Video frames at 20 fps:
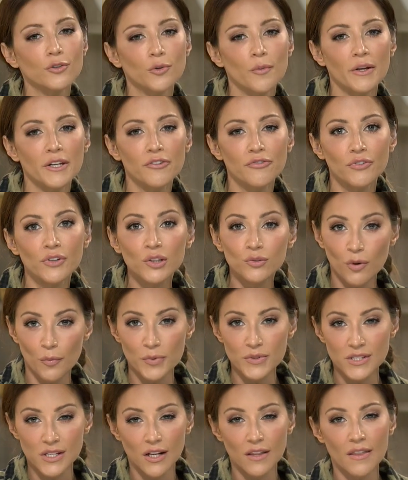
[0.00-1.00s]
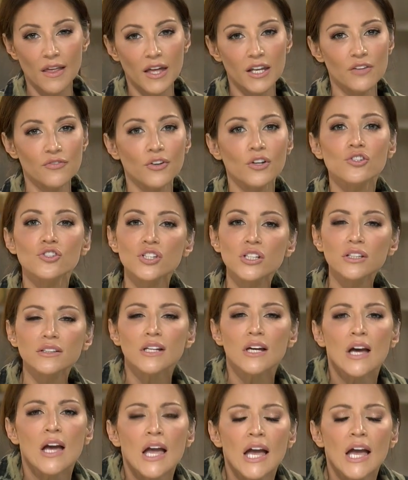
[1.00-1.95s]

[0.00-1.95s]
room, on a field, representing the NFL Shield.